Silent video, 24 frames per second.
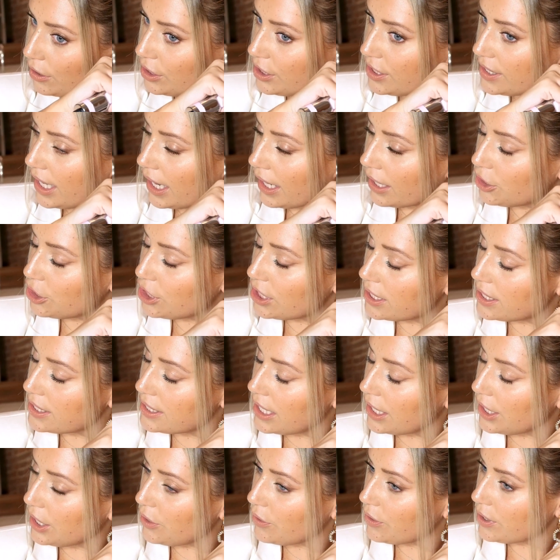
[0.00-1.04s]
sections,
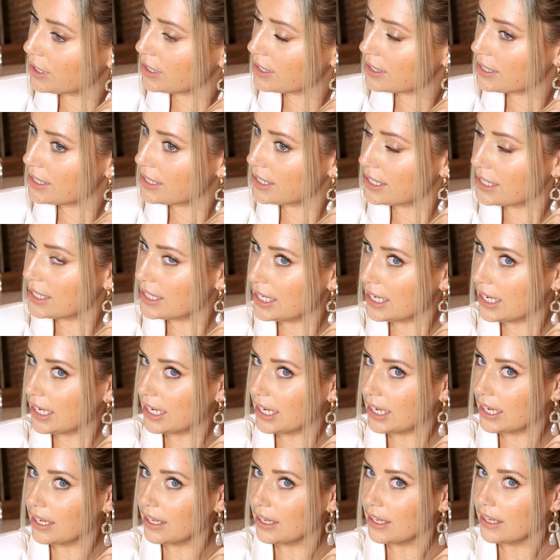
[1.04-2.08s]
and you can
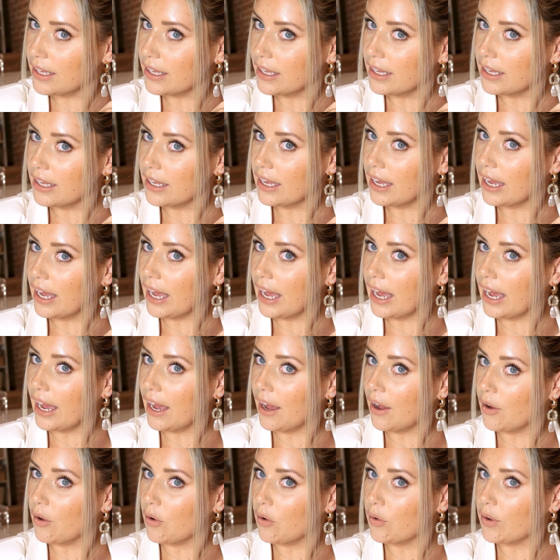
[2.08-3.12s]
see
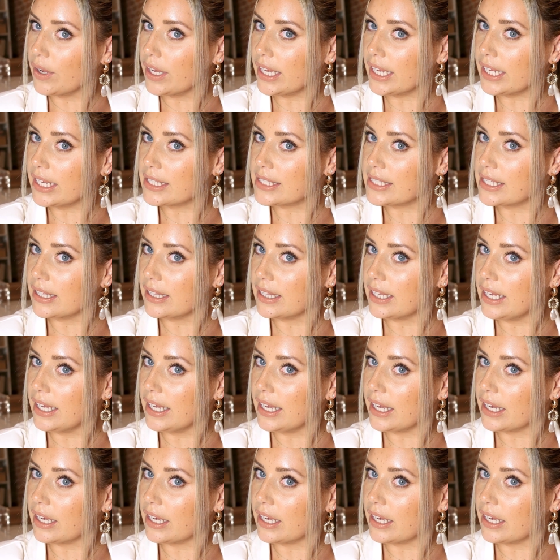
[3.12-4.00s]
how easily it